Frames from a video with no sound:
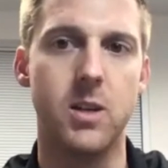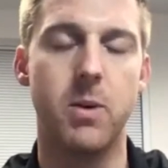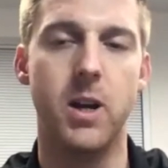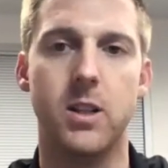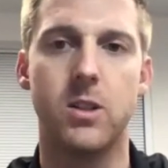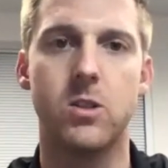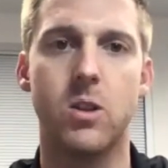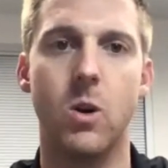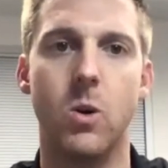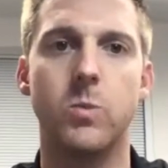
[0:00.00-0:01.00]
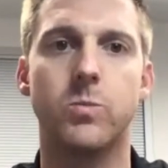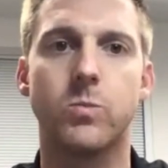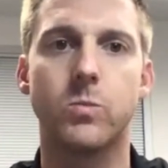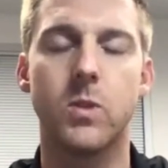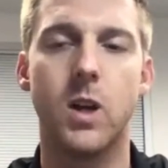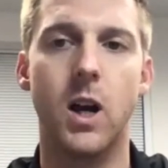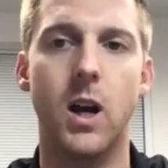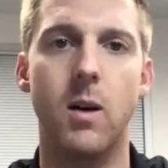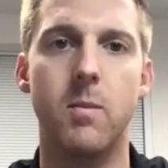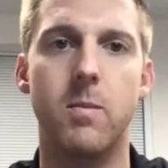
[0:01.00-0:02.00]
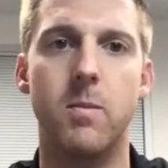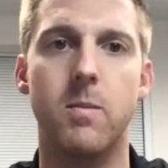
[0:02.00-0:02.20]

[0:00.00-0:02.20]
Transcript: but so um,